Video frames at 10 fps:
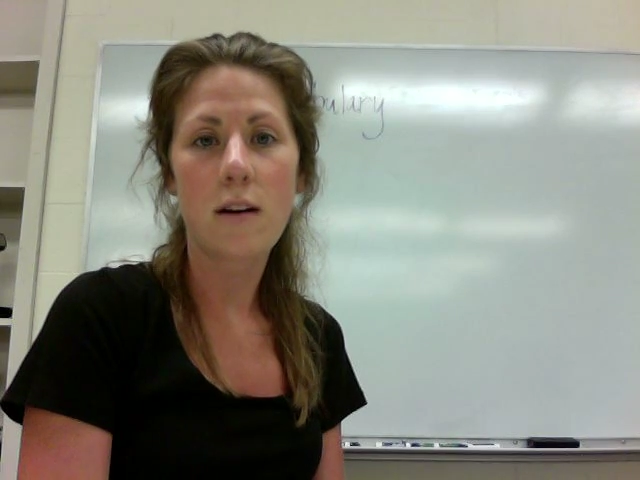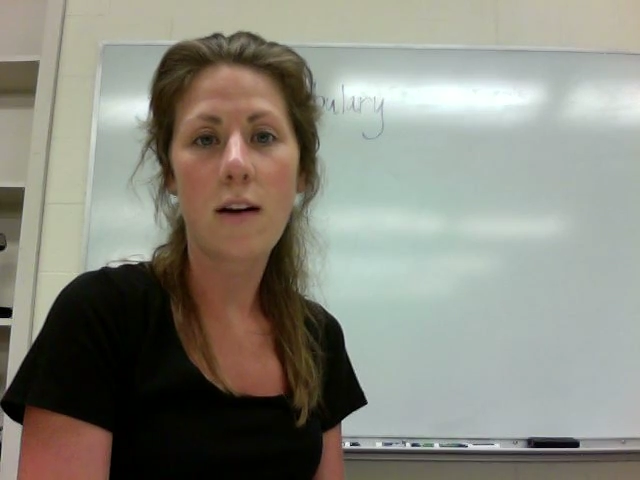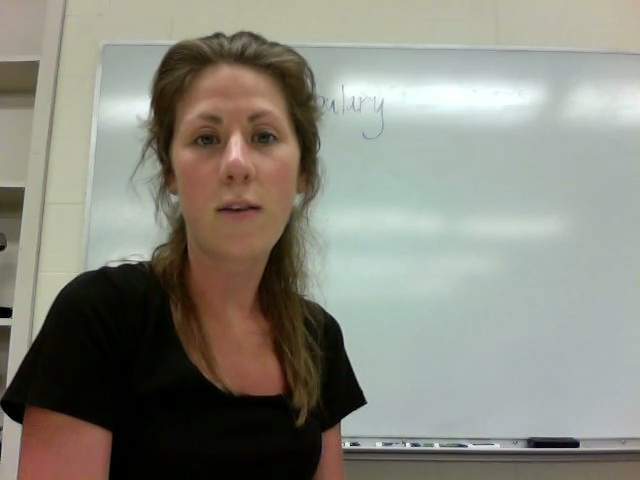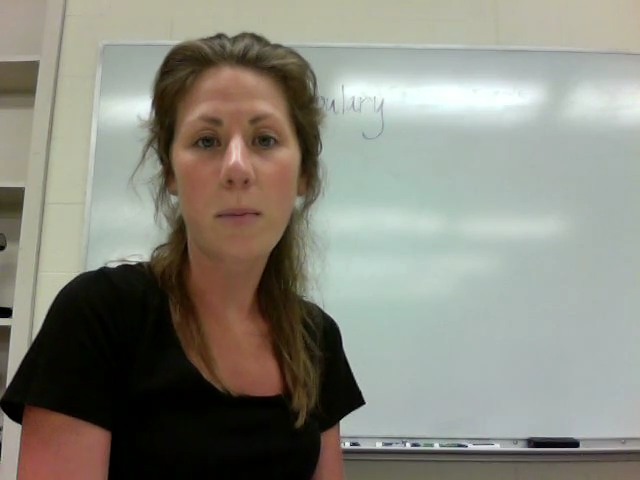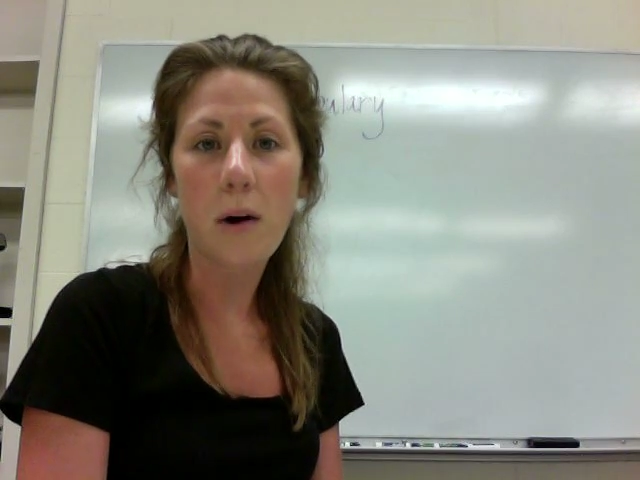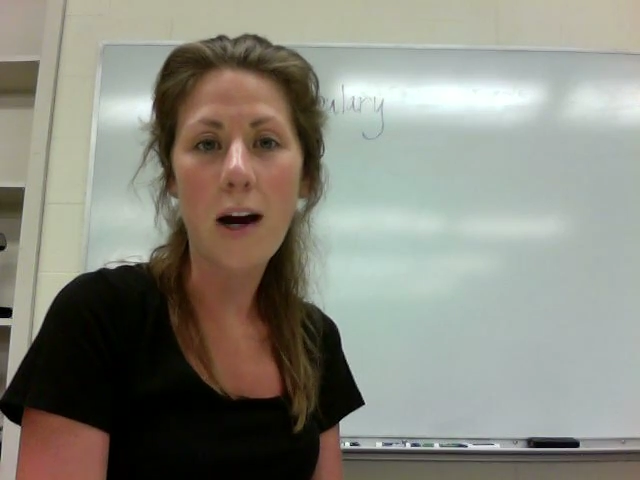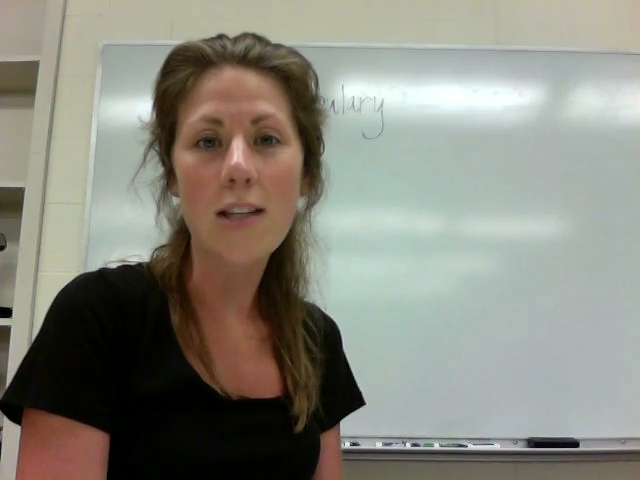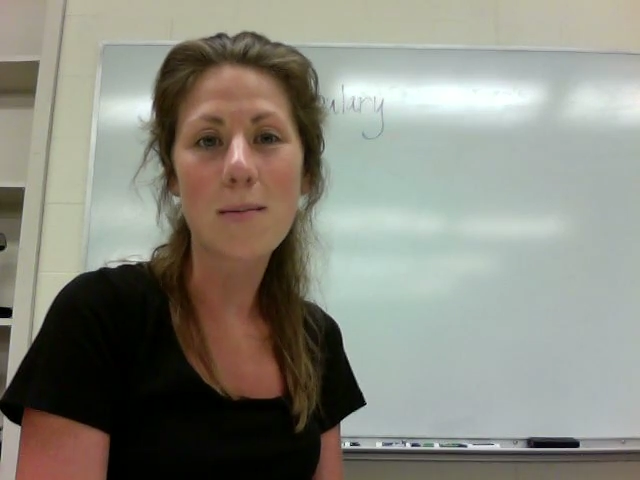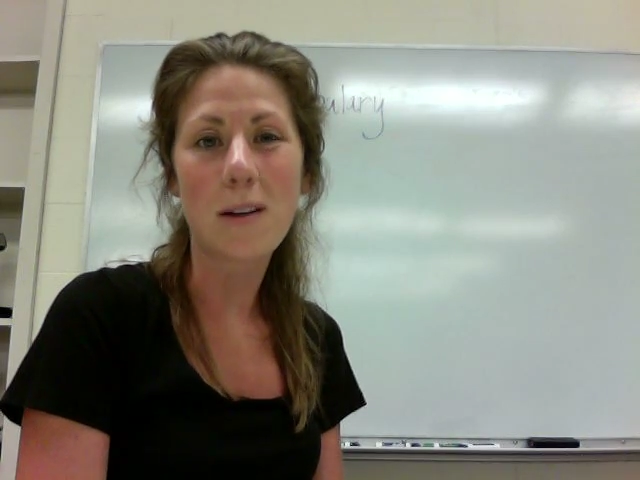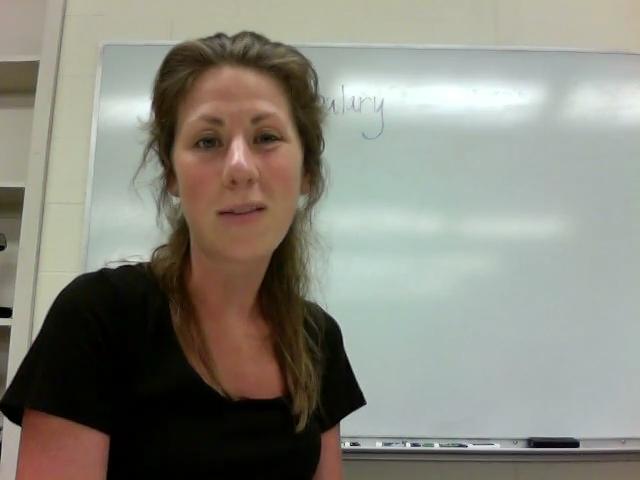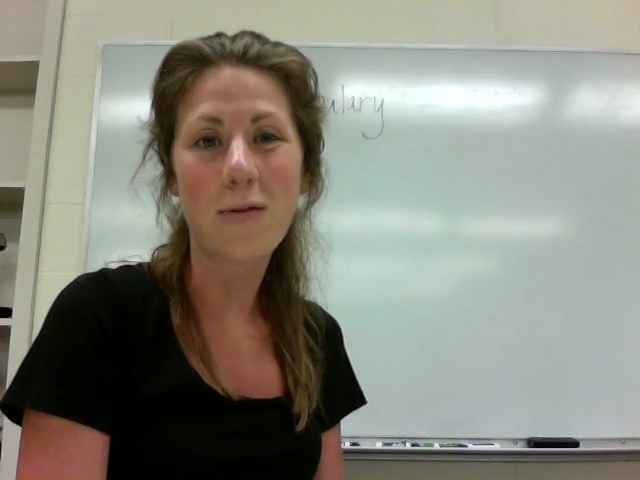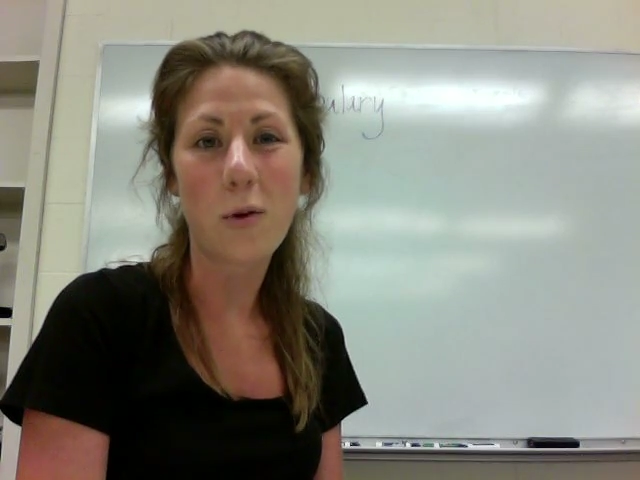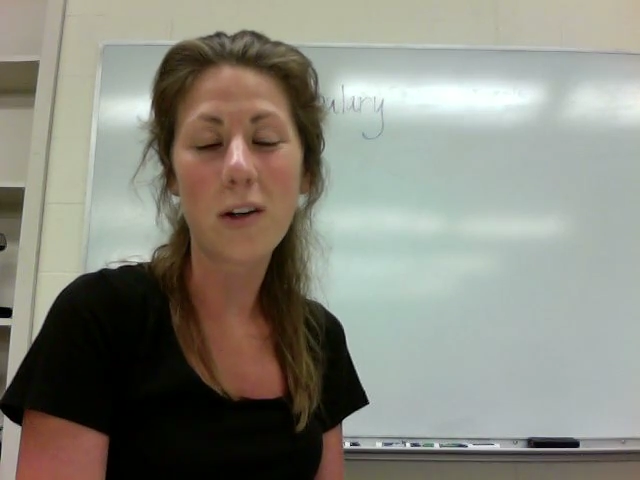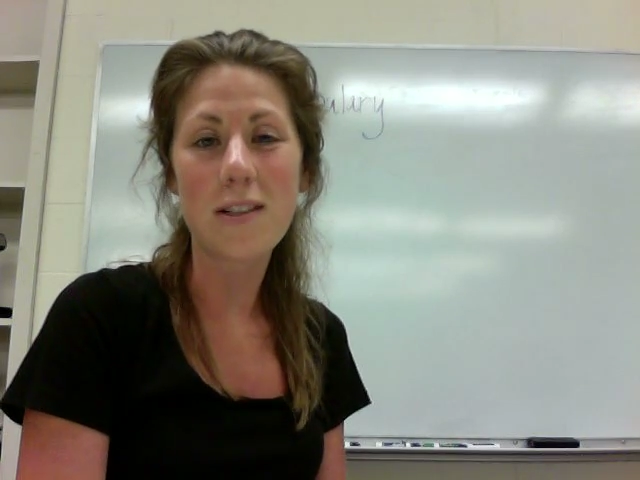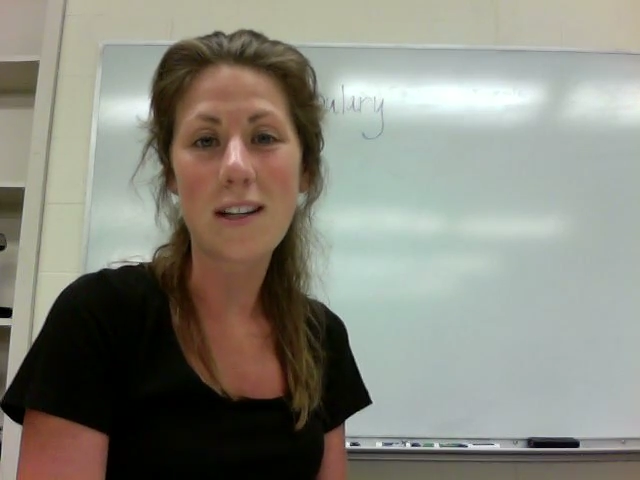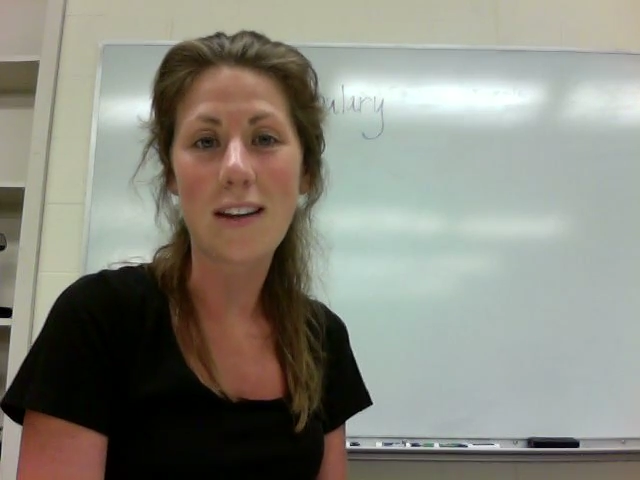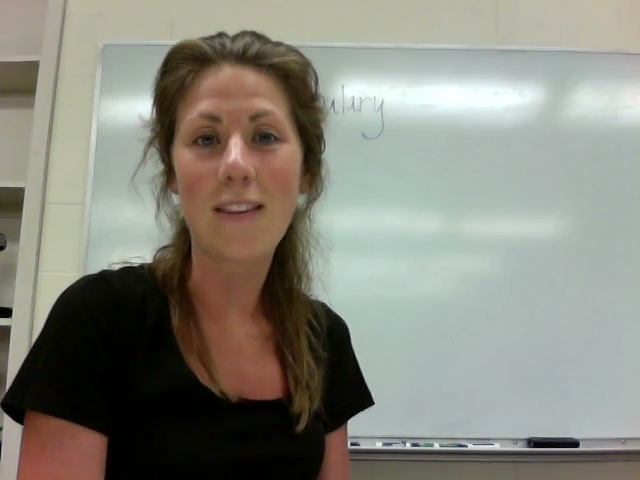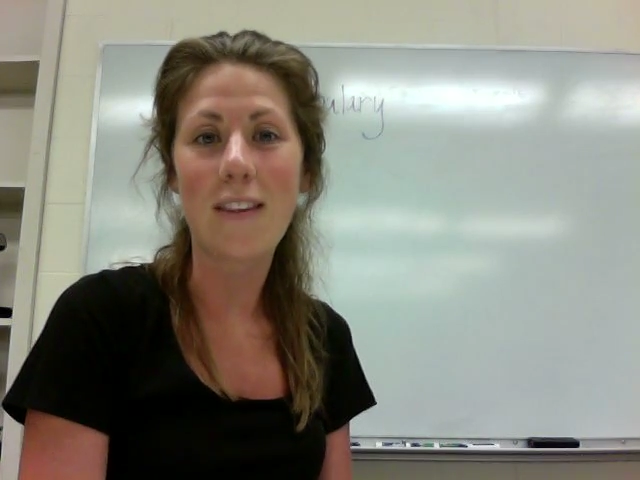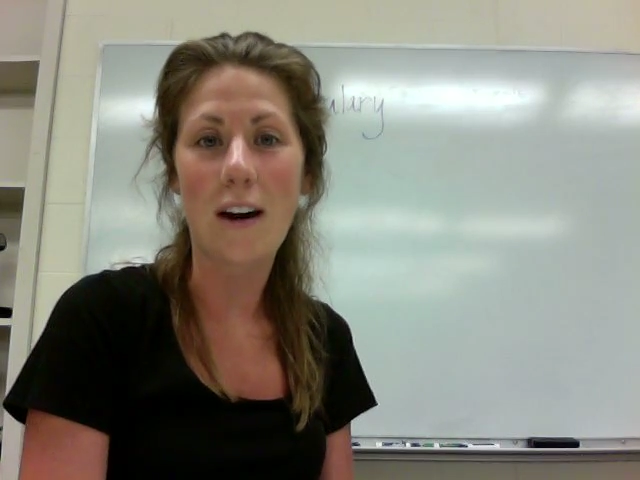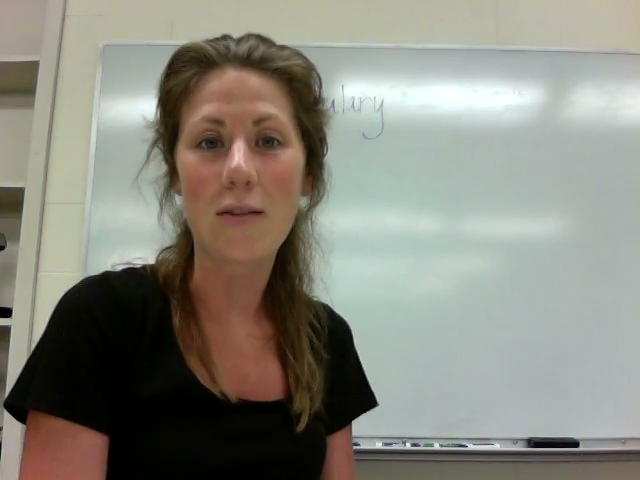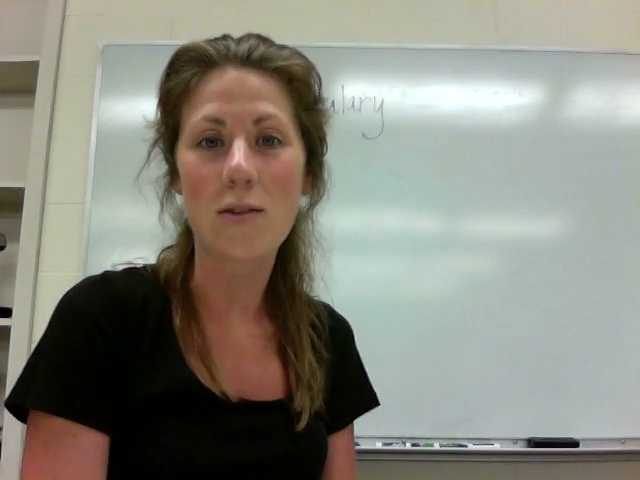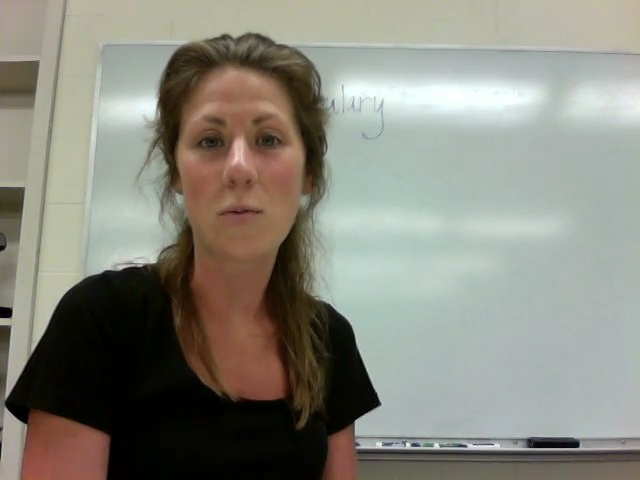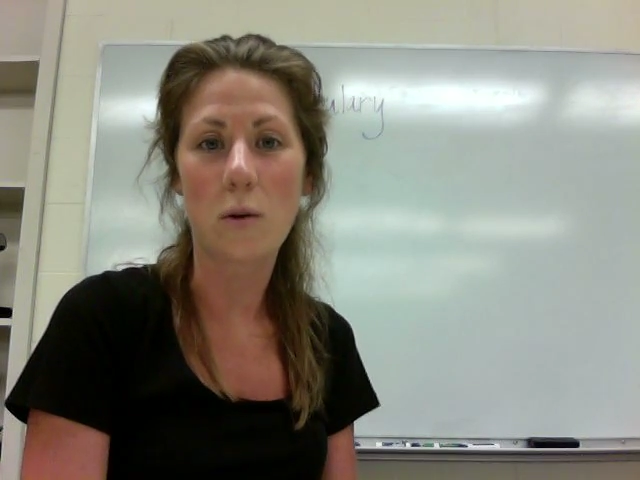of approximately 14,000